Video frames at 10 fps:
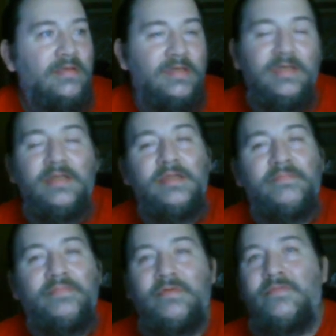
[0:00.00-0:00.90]
Kitty
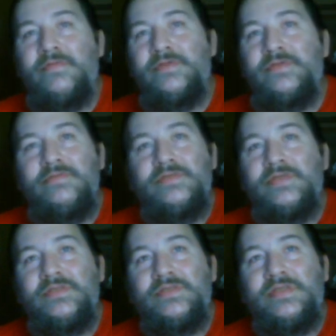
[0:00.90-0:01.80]
Blue, would you
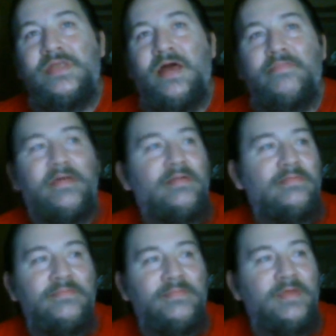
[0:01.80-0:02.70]
just stop? I
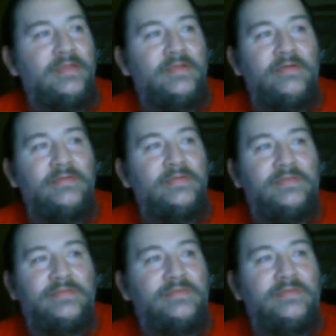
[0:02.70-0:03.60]
don't, man, you're an
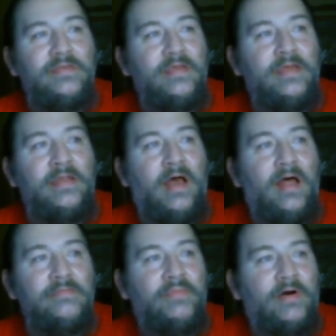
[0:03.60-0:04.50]

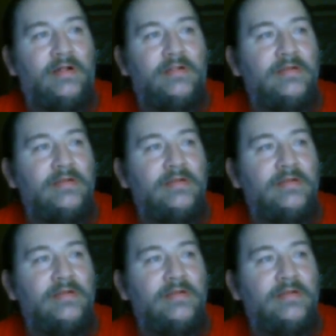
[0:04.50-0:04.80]
oddball.